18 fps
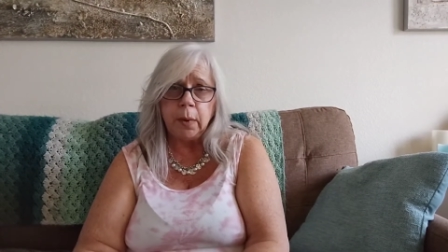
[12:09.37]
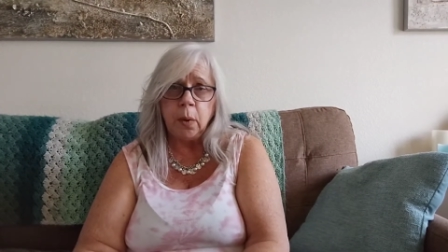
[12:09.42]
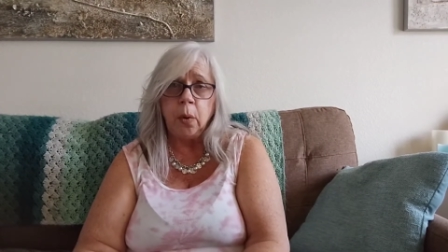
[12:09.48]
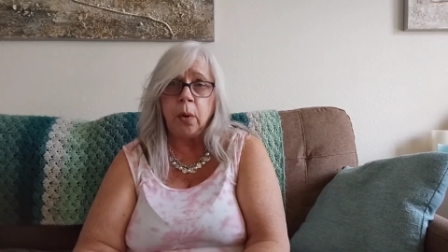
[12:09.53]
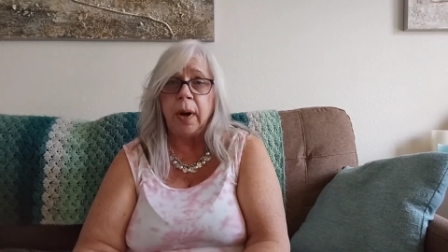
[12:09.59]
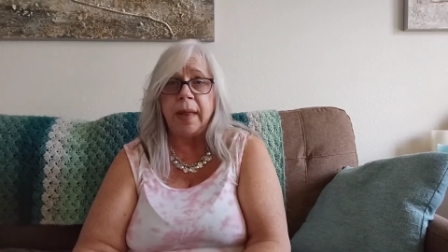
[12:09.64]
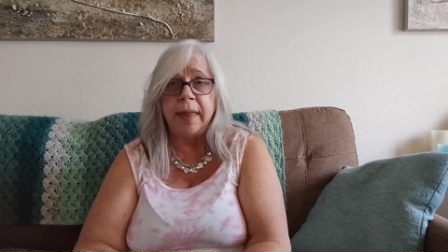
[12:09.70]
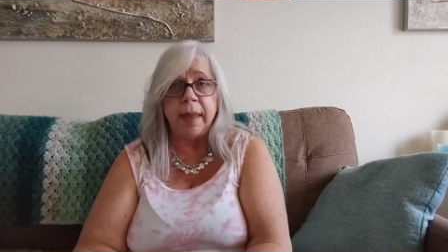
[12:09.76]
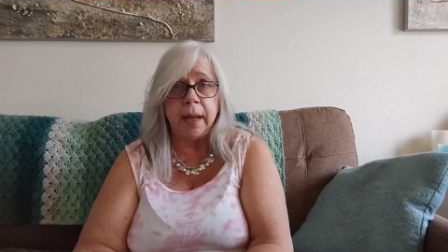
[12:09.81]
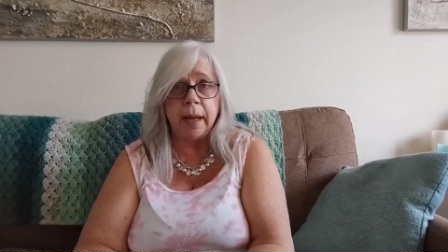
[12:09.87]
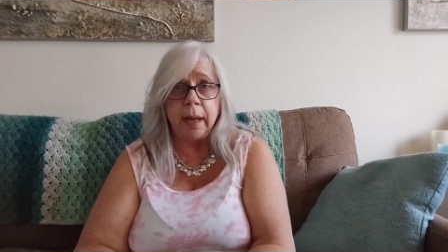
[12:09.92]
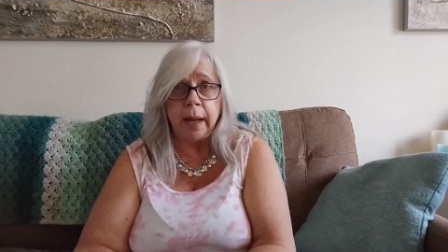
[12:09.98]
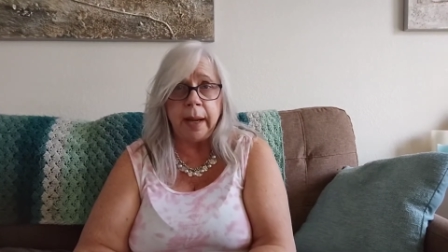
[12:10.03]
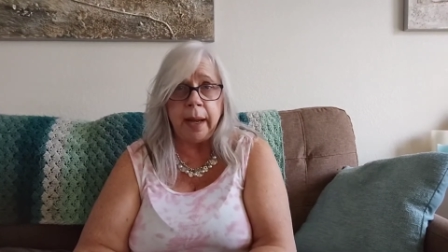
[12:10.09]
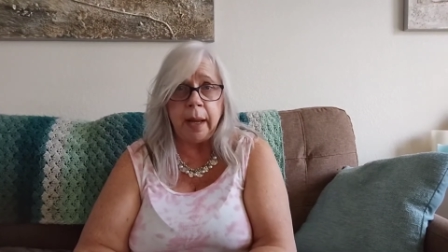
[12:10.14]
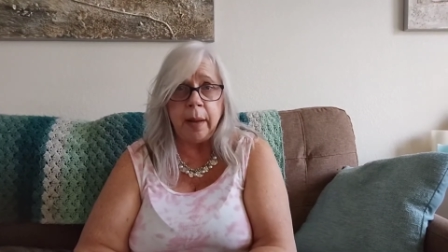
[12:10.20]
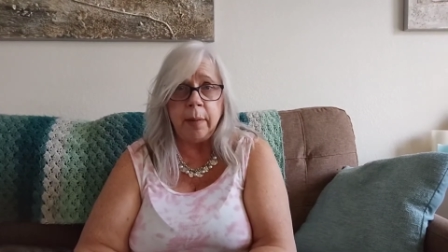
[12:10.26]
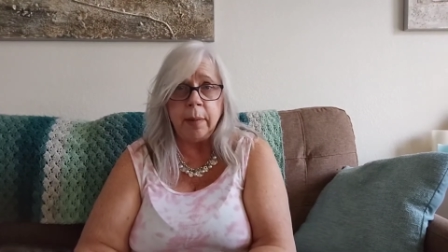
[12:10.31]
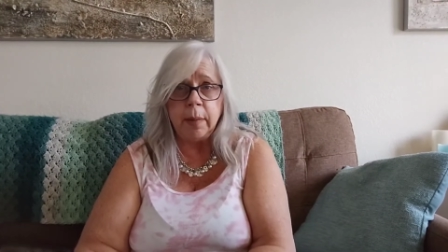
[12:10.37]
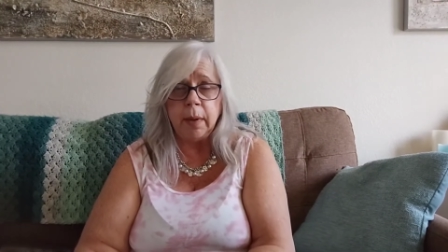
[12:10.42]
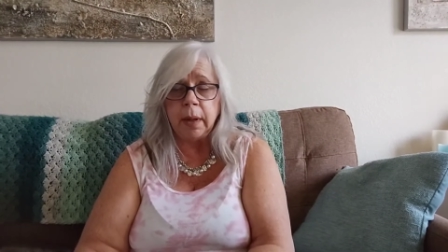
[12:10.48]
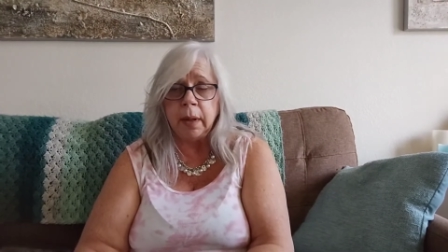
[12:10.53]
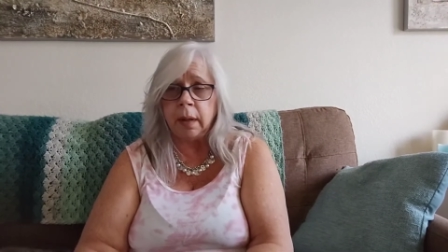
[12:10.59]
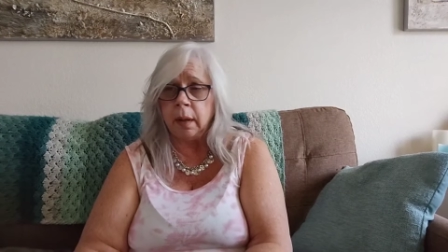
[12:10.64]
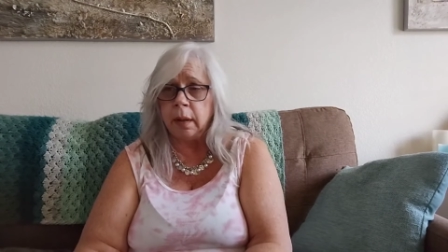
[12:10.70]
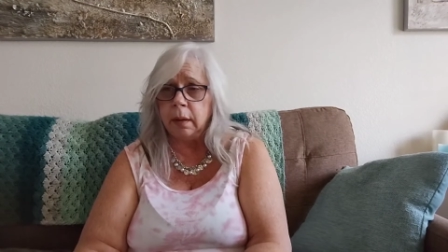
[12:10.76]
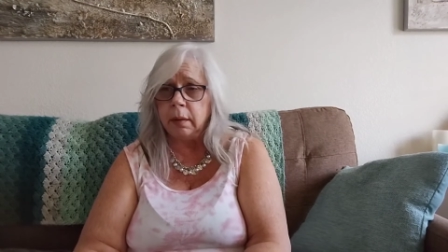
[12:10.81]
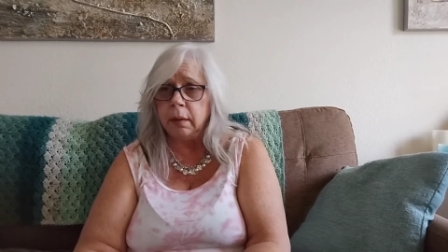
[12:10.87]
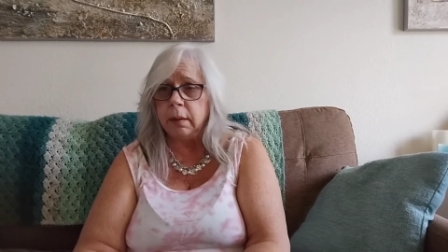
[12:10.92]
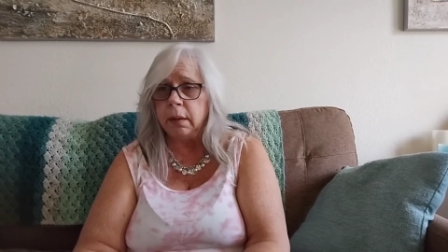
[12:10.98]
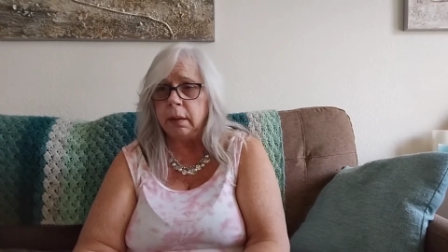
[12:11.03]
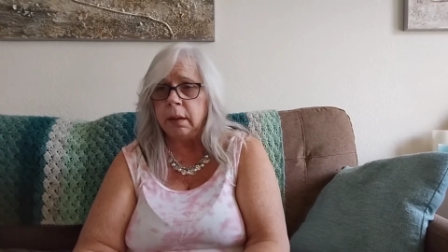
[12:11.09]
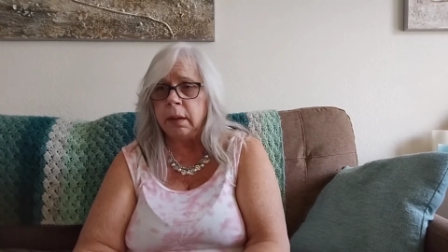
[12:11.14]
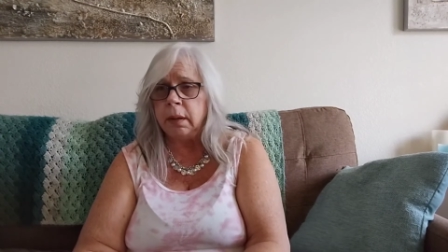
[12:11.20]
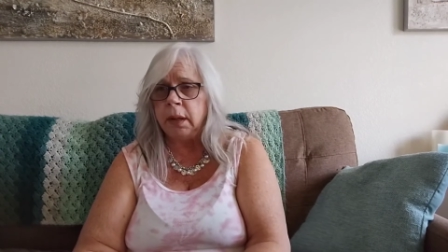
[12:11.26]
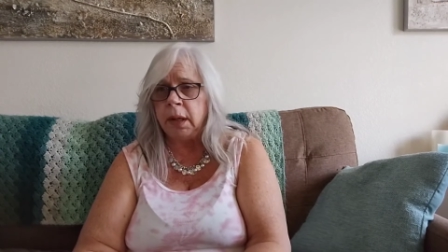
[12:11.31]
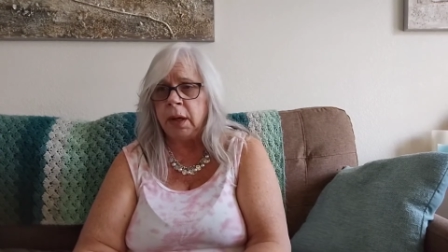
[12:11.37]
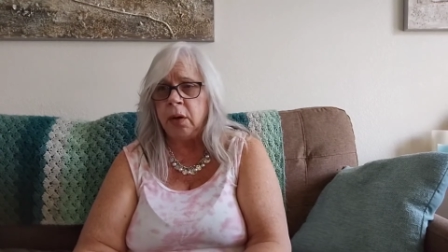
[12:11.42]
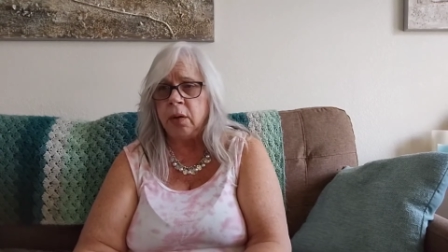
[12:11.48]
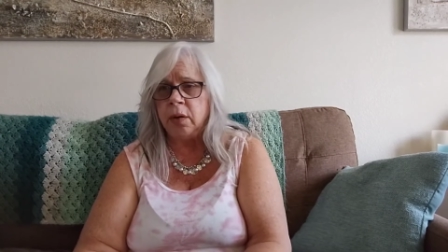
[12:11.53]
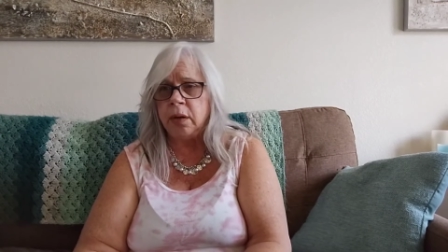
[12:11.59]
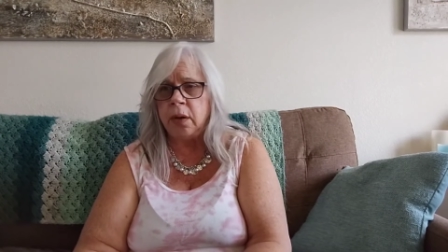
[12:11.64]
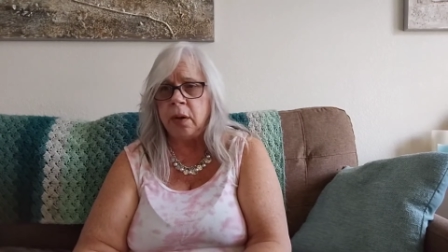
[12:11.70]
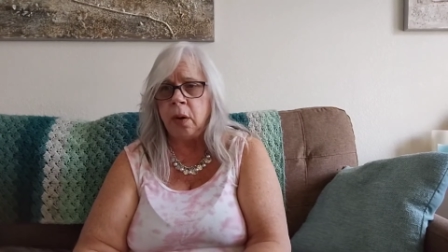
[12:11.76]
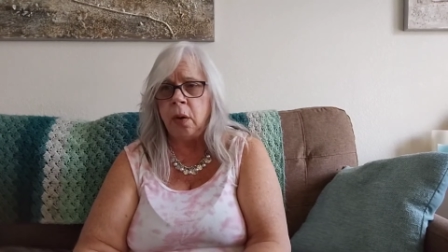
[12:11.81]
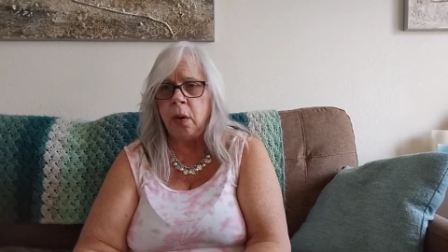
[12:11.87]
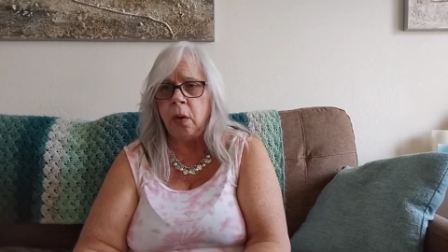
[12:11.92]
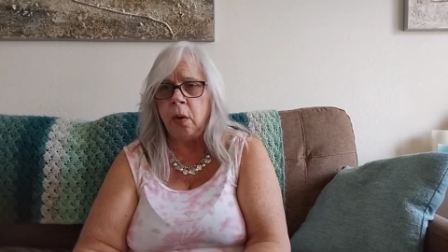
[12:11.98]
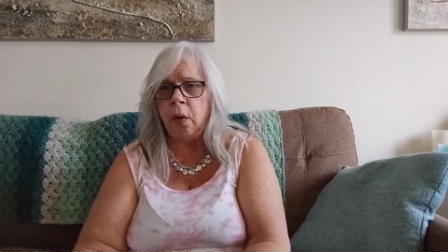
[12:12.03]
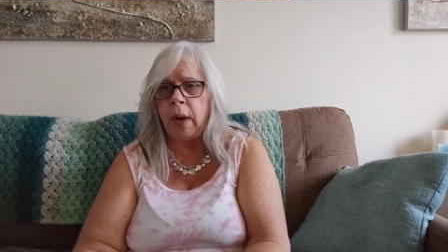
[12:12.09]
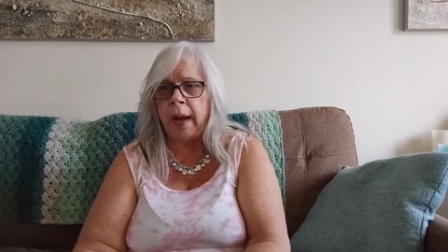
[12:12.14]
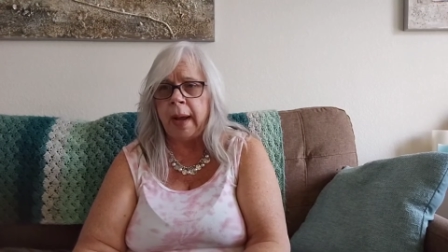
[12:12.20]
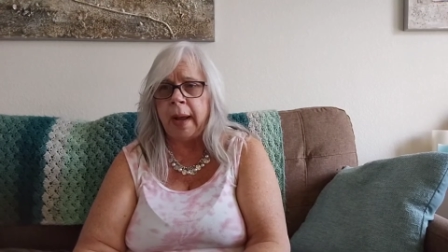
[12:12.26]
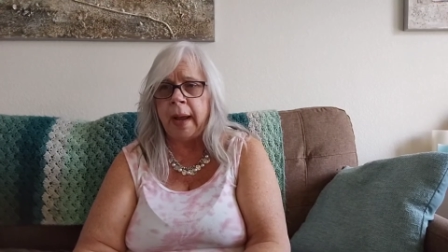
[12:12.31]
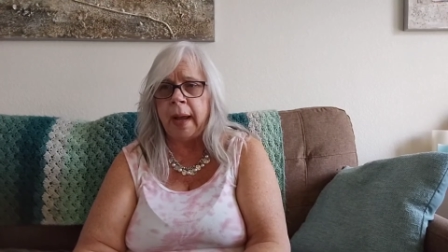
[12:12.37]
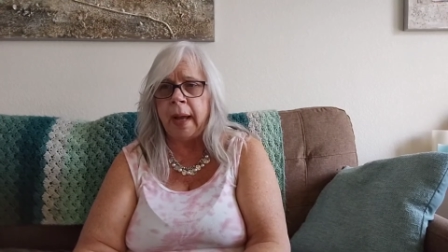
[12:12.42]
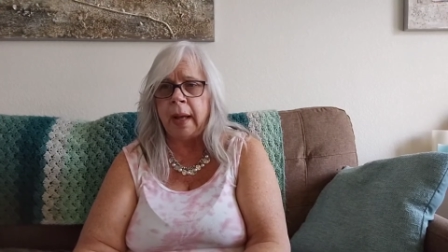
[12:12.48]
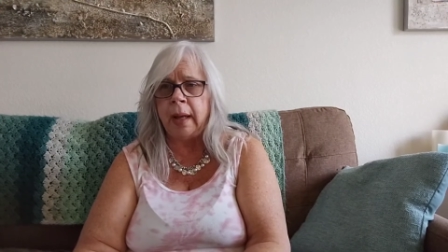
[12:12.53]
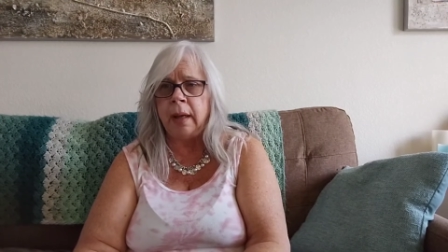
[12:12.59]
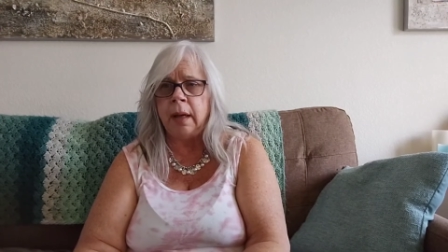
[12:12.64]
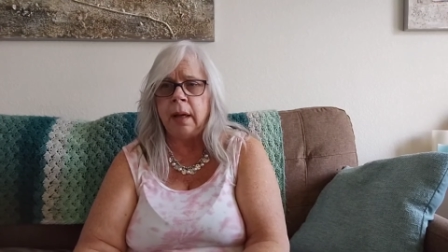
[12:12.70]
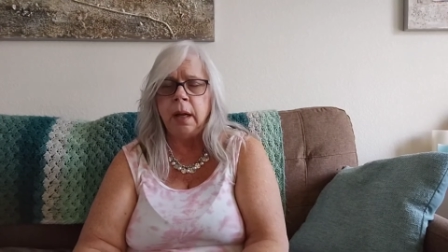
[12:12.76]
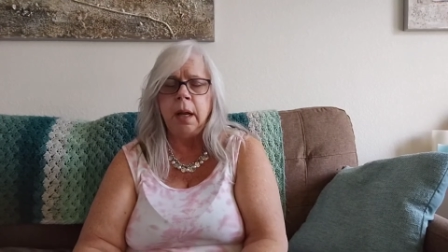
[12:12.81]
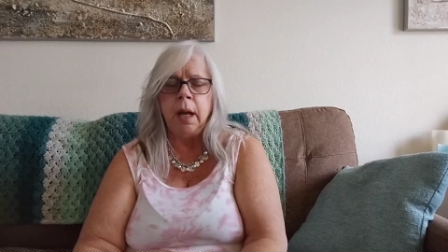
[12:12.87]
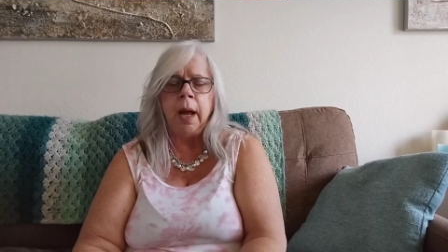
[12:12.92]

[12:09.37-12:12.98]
Or I think I am. Uh, years ago, I had,